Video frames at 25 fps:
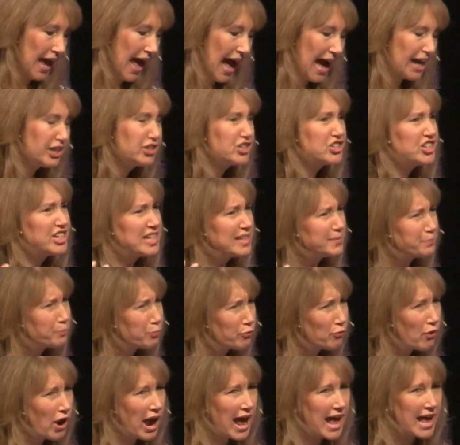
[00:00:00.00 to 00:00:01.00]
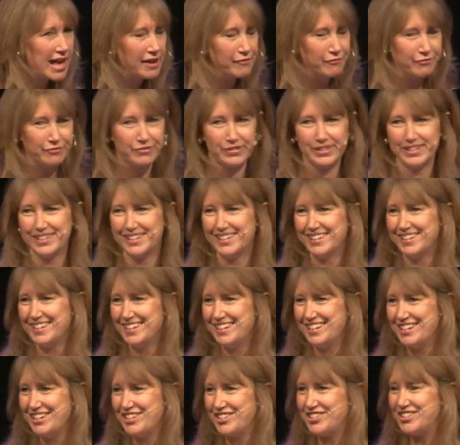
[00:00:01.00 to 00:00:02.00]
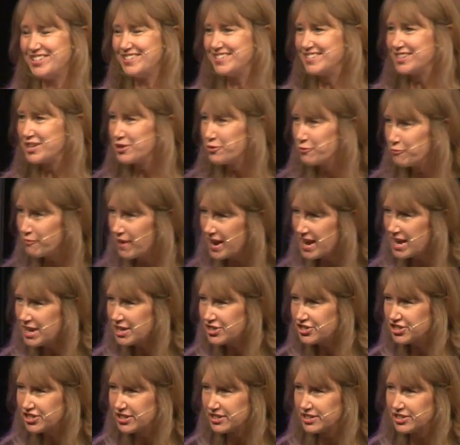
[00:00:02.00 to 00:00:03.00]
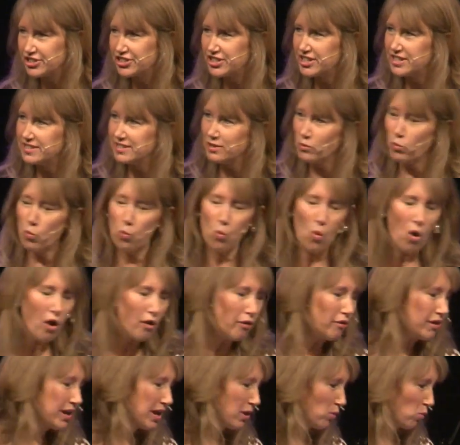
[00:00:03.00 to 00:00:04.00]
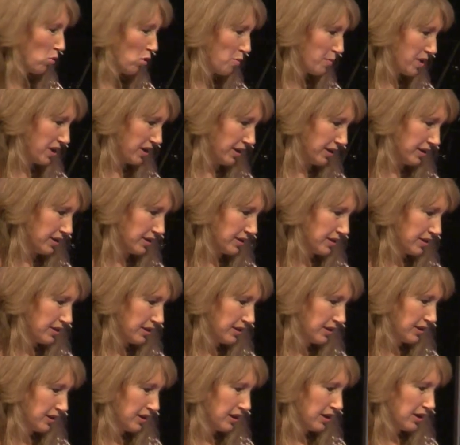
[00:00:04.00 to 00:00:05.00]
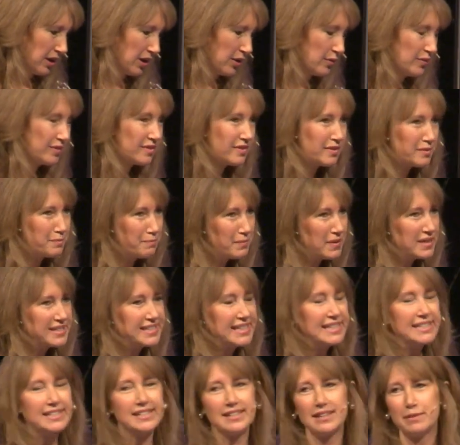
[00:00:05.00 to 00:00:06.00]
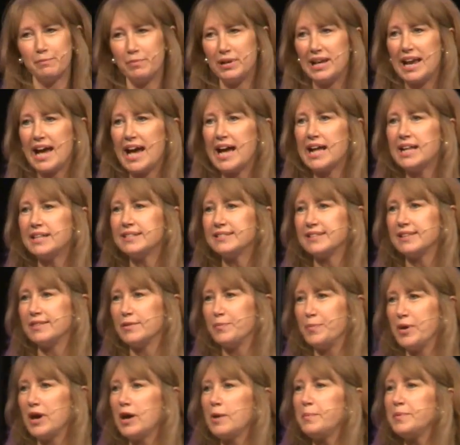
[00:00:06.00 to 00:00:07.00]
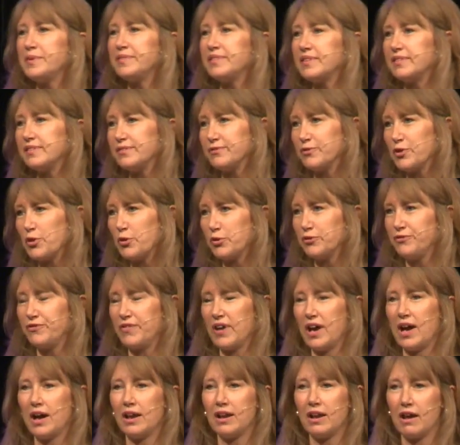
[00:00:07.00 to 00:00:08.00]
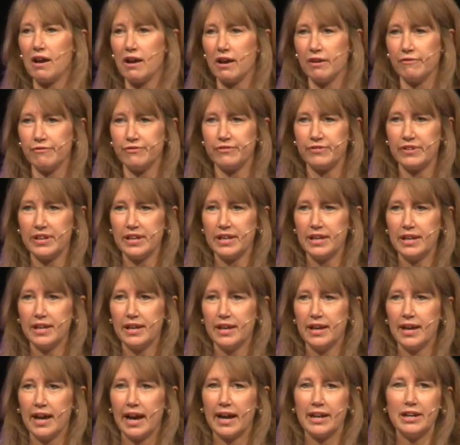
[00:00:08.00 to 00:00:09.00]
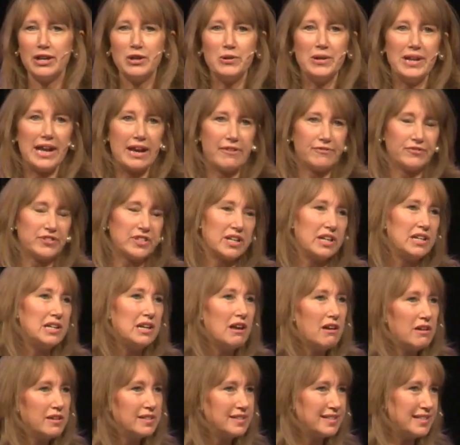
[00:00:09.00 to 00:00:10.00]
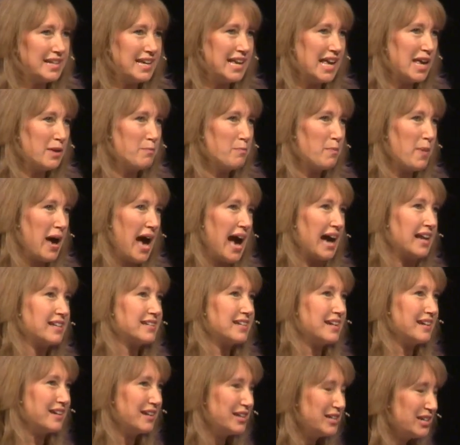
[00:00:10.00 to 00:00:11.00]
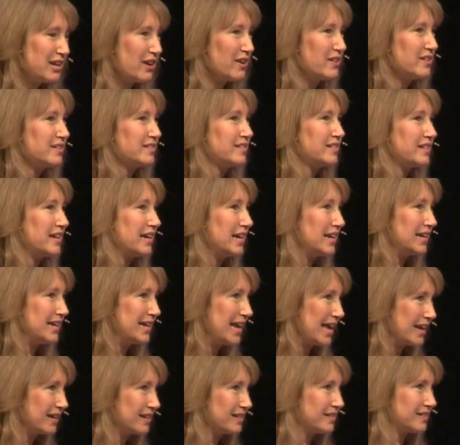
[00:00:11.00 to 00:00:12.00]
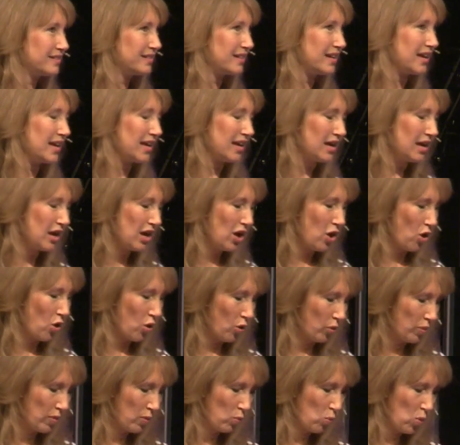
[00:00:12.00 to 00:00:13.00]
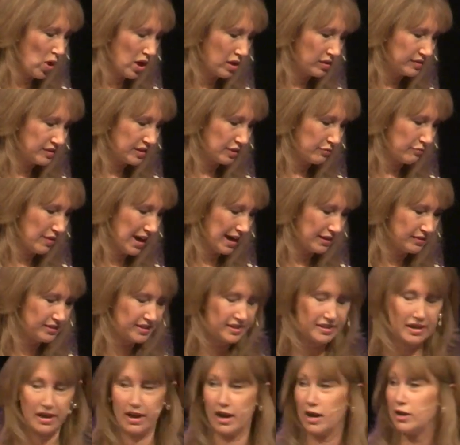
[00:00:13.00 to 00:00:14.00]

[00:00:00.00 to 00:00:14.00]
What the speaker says: And she's brave. She's courageous. She's a warrior woman who submitted to the plans and the purposes of God for her life and who left a lasting impact and a lasting legacy on the world around her.